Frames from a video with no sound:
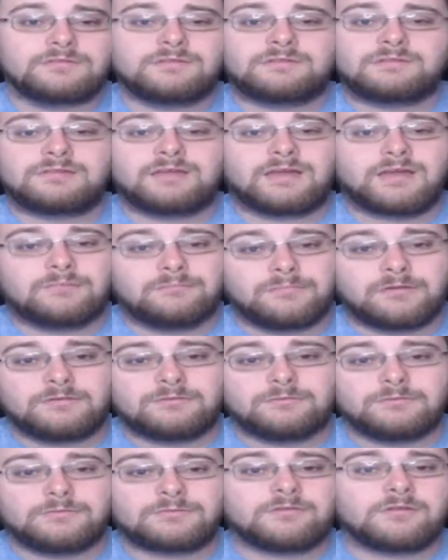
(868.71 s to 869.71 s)
Anything I
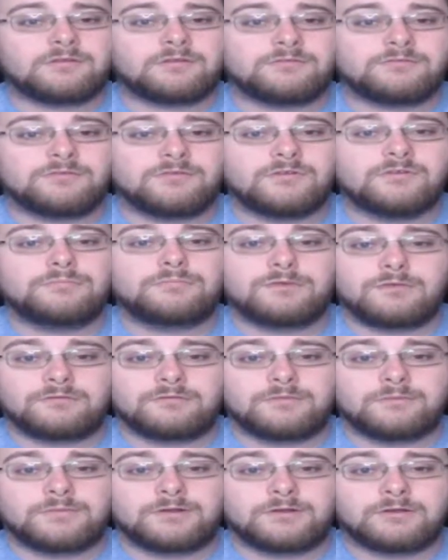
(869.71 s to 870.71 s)
missed, misunderstood, please
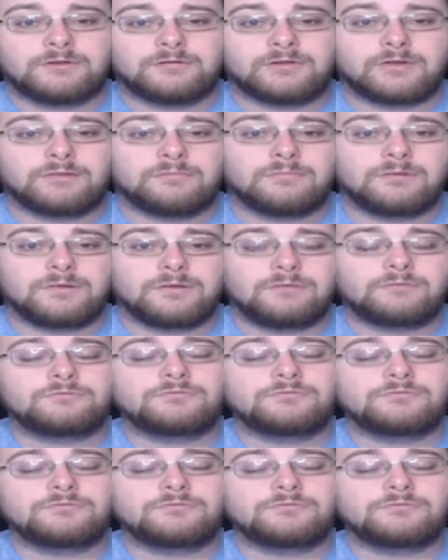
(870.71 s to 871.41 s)
let me know down below.